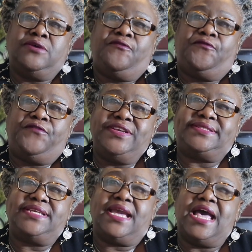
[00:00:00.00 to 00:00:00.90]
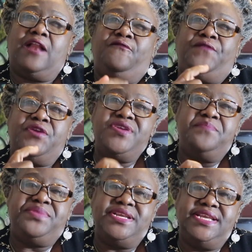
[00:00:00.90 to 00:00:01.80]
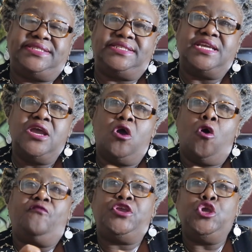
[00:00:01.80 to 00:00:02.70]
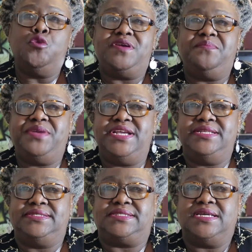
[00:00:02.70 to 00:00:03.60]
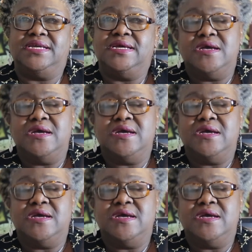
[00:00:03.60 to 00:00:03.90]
the physical variability of human beings,